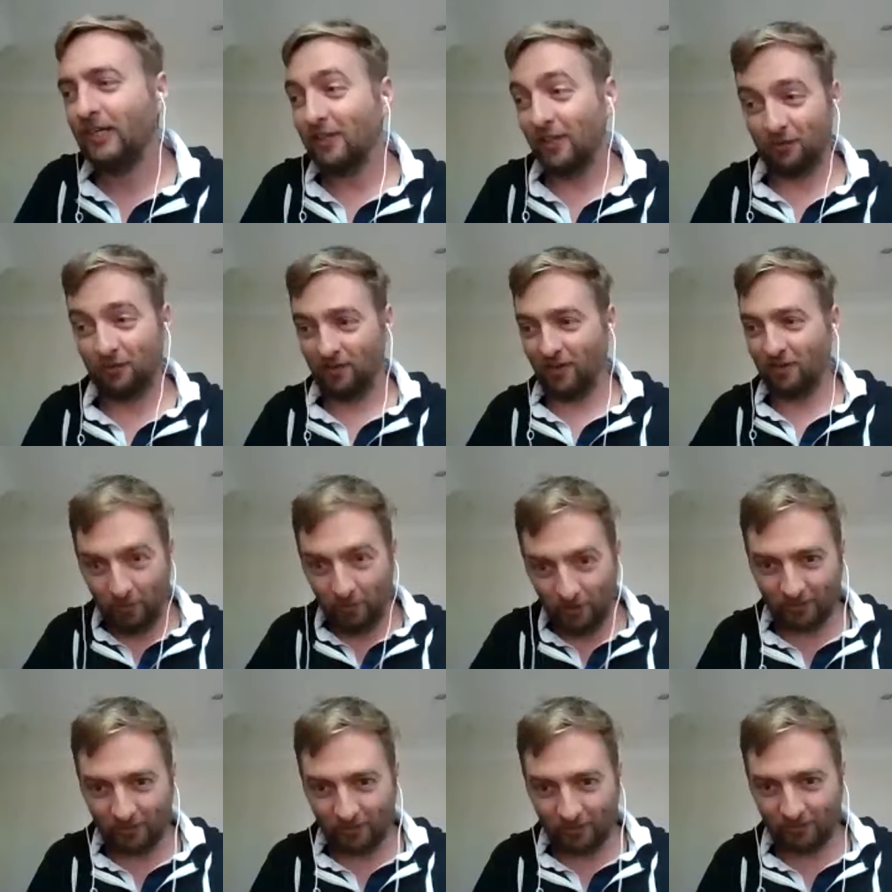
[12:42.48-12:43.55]
As as one
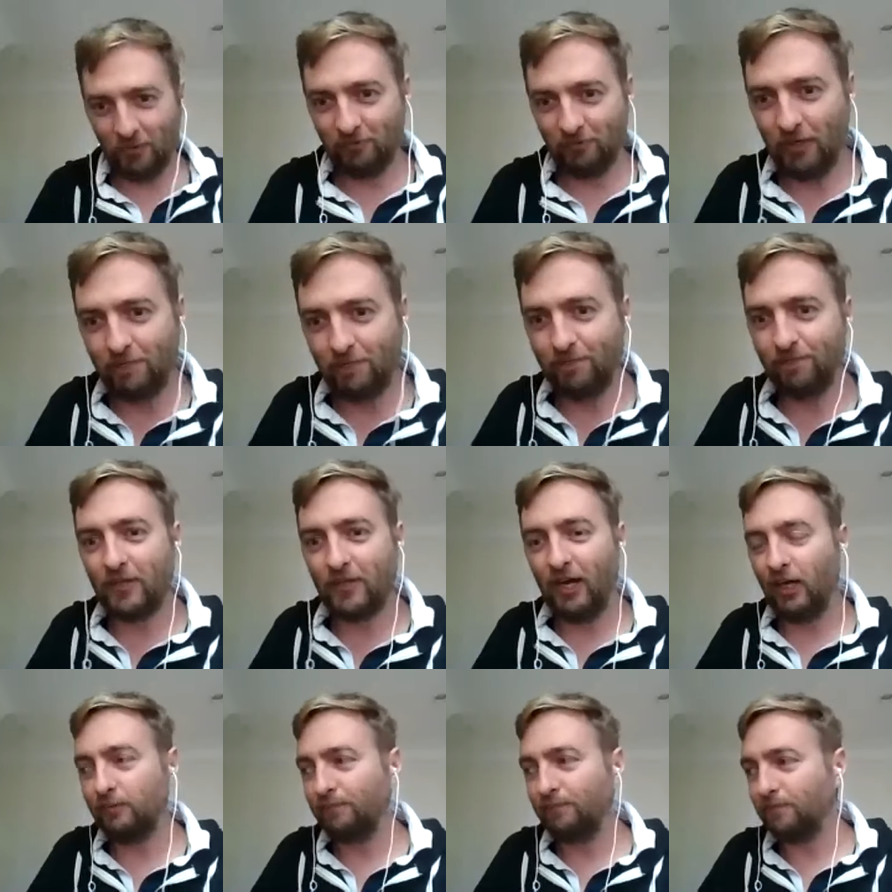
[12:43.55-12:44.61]
example, right?
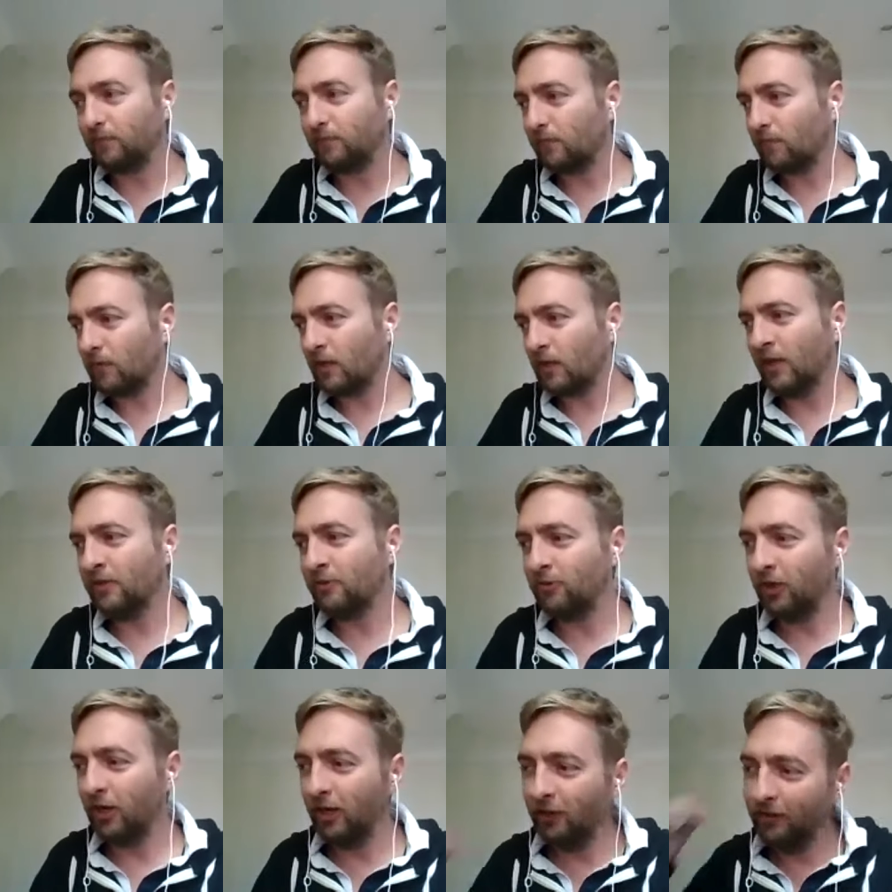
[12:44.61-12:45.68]
Um, and
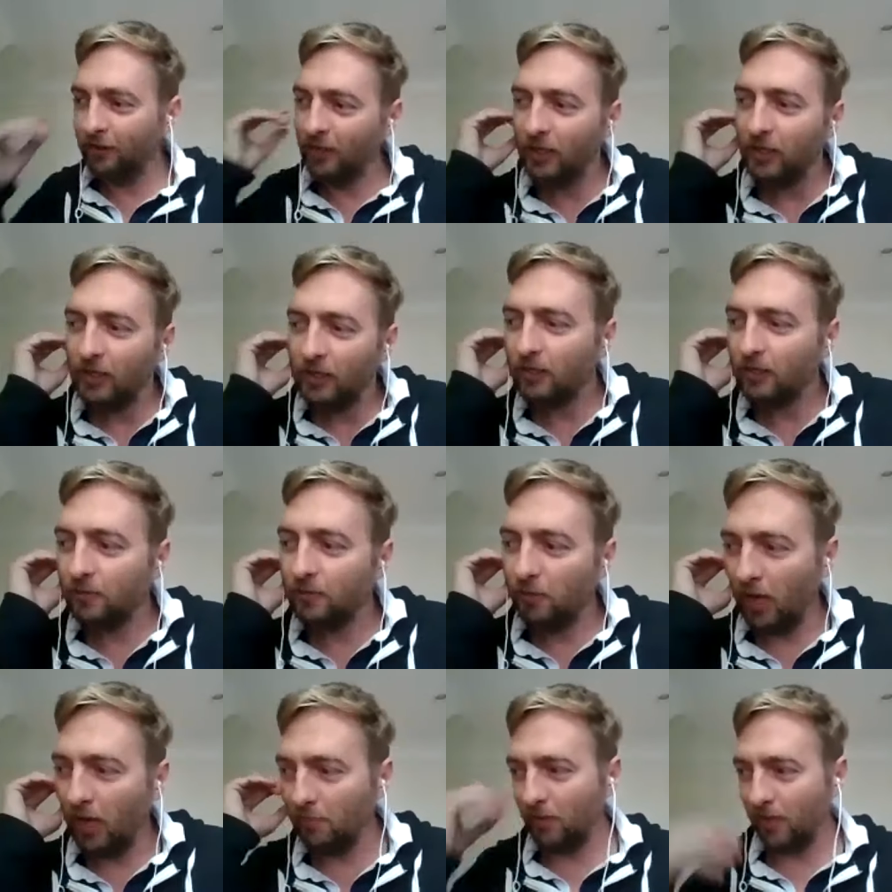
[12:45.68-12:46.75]
so
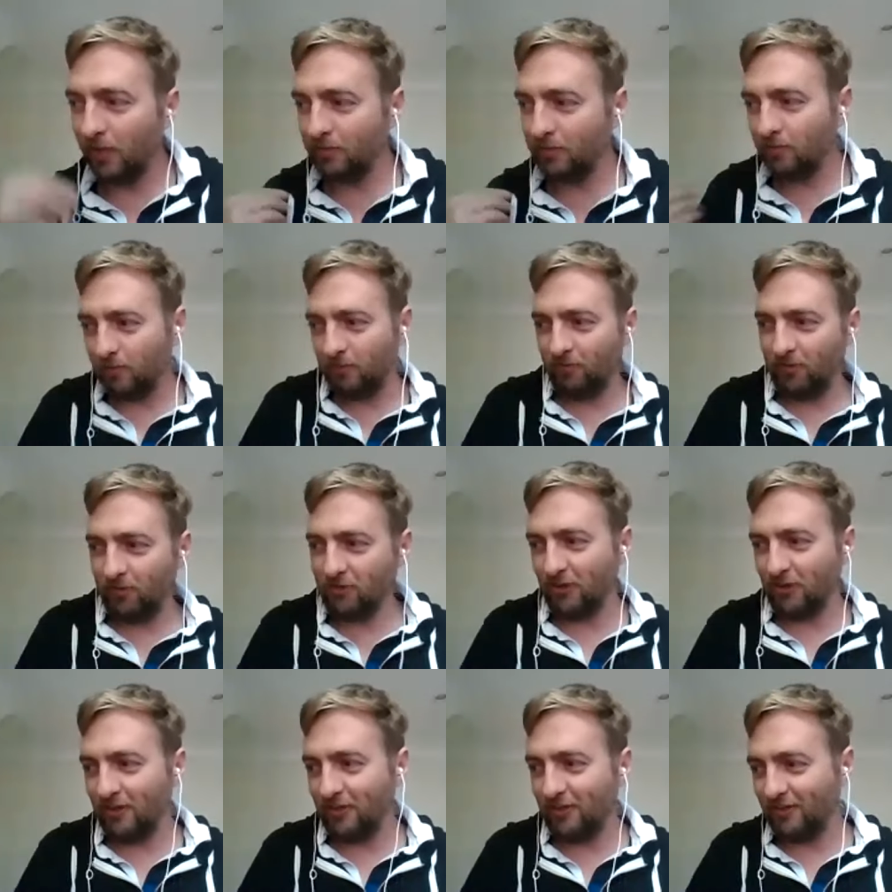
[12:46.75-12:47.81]
and my
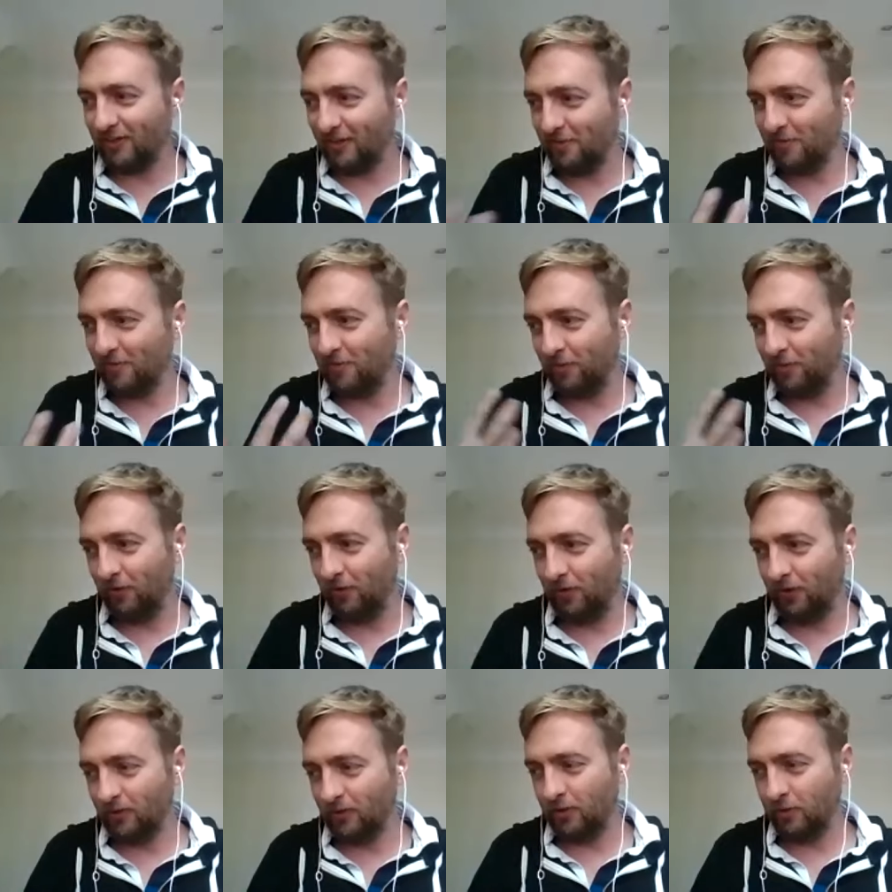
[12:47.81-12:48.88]
vision for
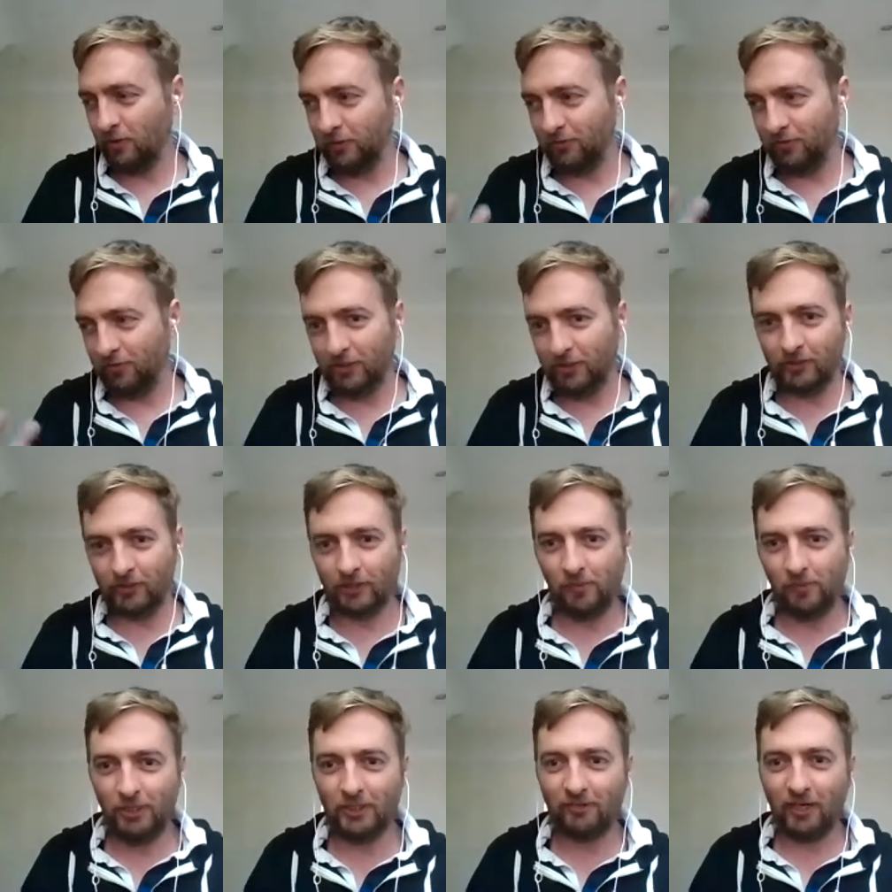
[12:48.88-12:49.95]
we fund during
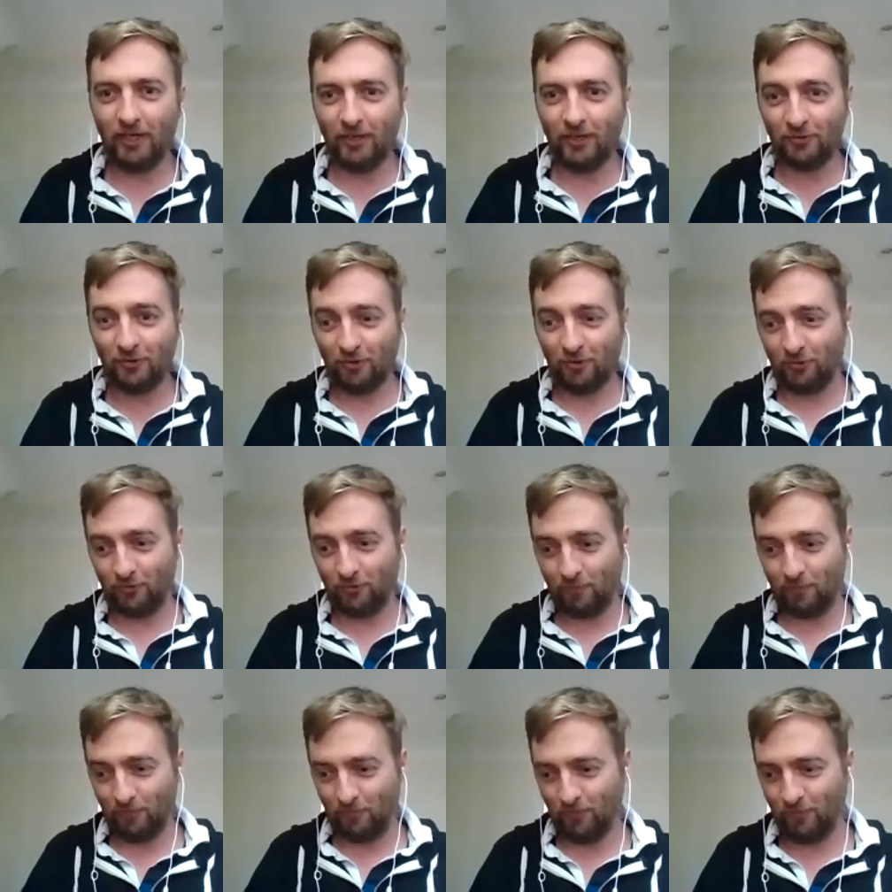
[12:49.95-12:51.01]
community rounds is
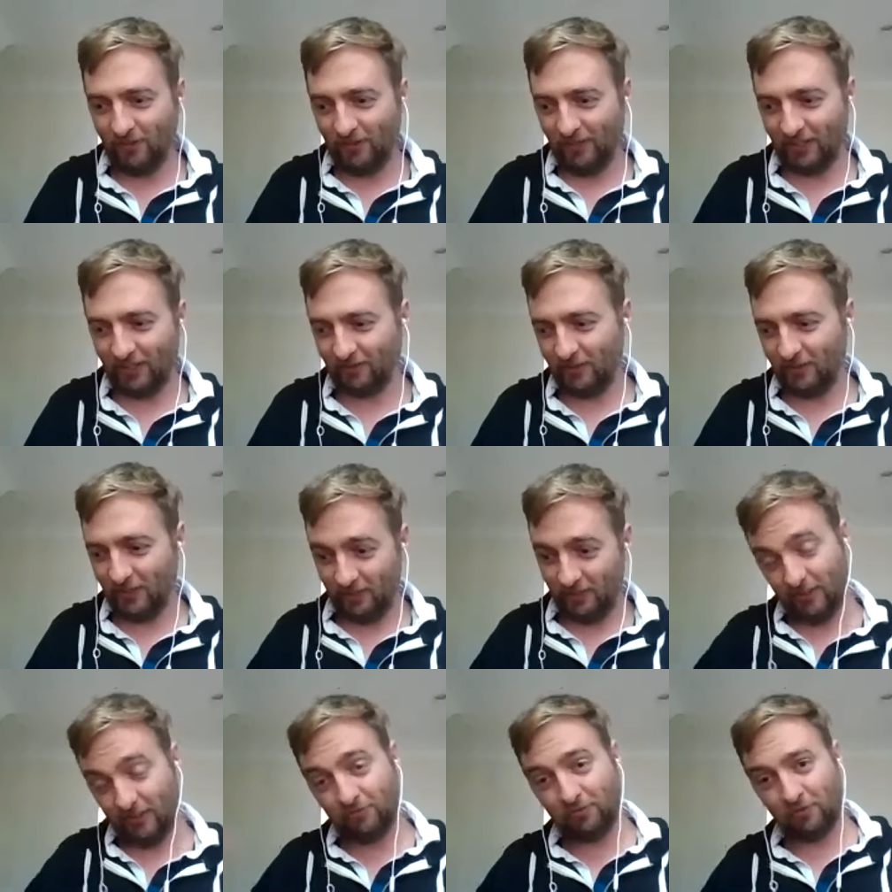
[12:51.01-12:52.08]
like in a
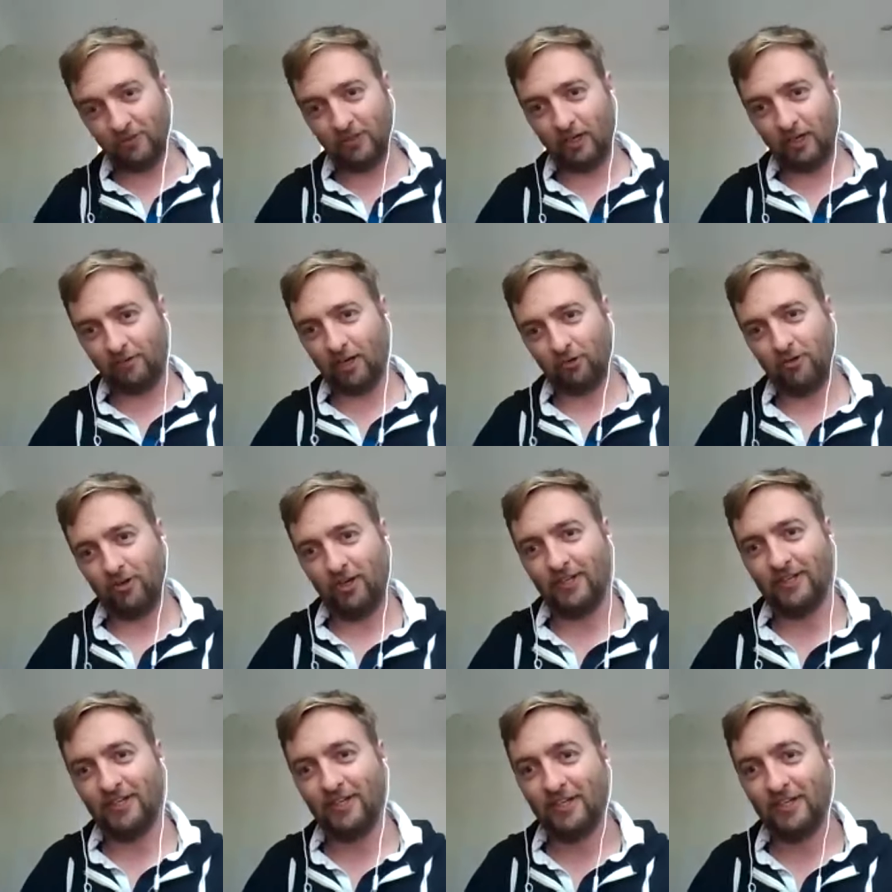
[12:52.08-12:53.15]
different
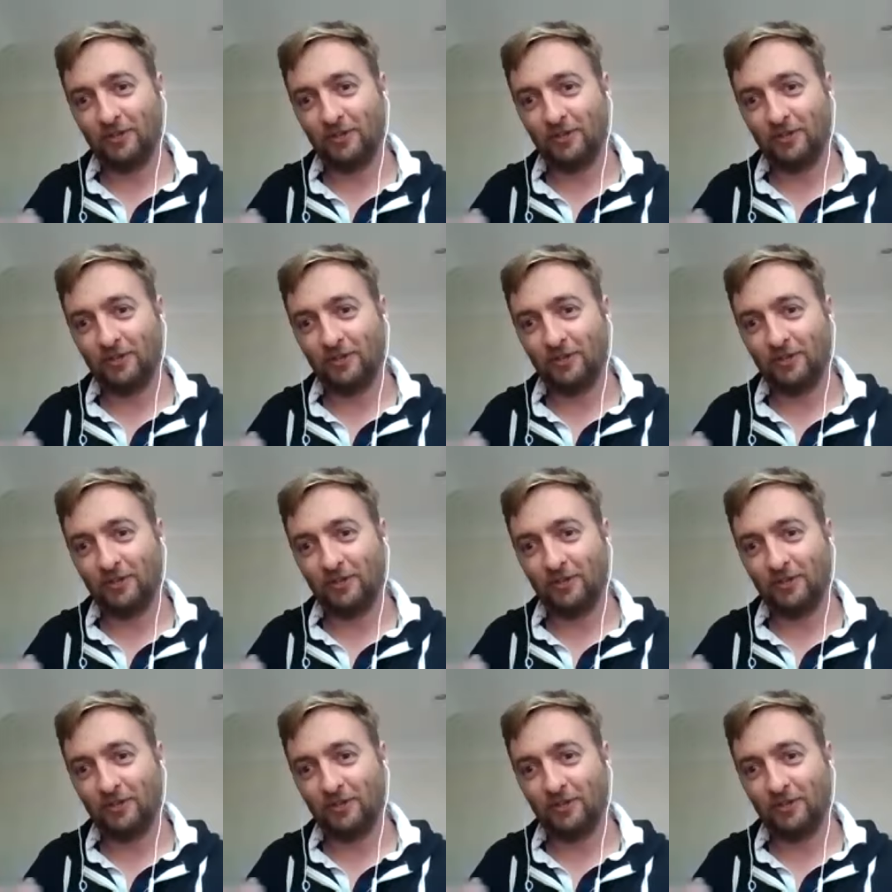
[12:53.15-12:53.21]
direction.